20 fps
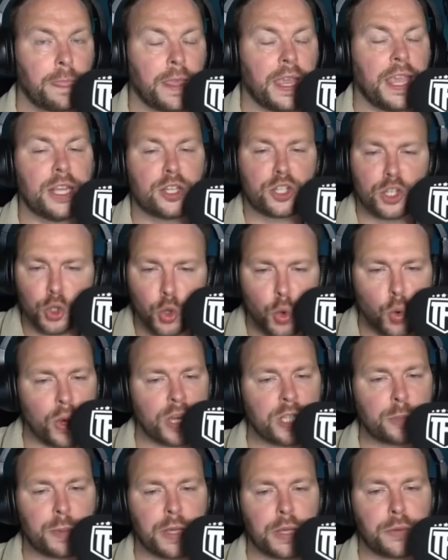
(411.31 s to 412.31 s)
It should
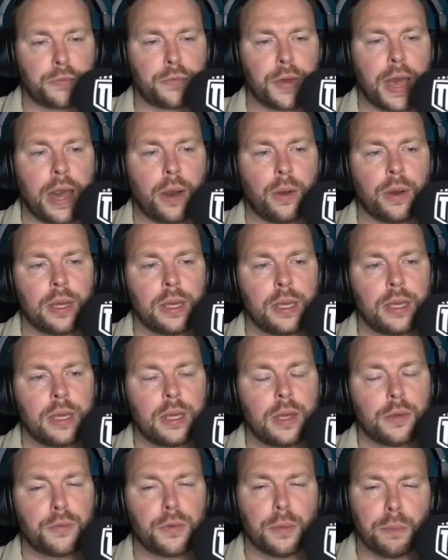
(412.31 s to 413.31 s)
always be a foul.
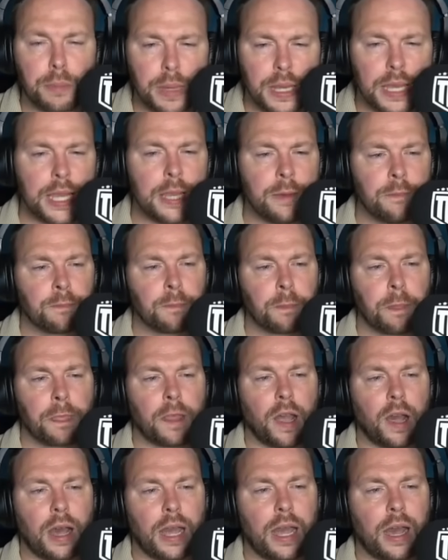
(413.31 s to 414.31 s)
For me,
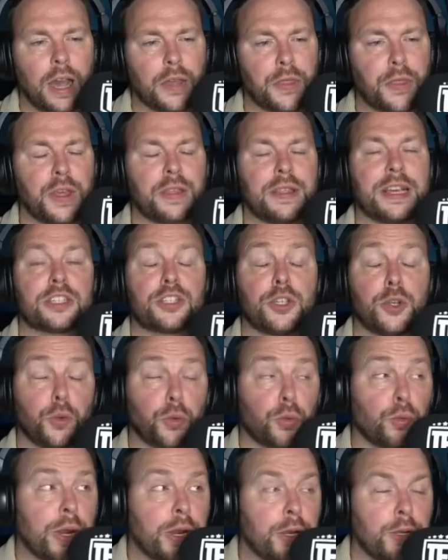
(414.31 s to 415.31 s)
I, I think that's an
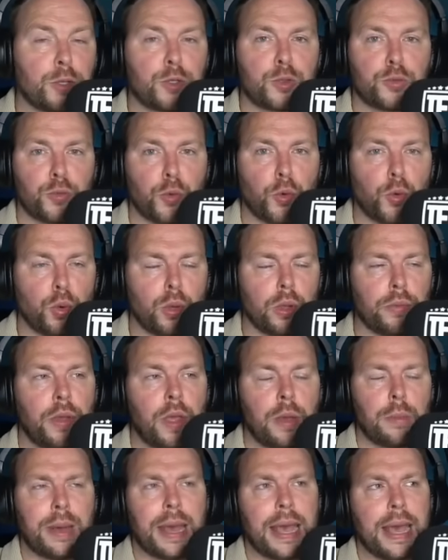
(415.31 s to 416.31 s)
horrendous rule of,
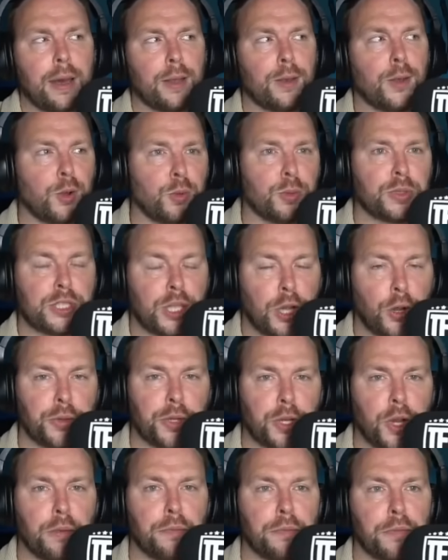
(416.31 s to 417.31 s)
but how long was he
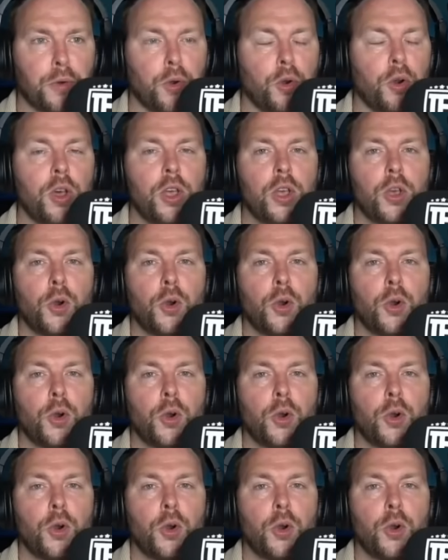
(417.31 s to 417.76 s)
holding on for?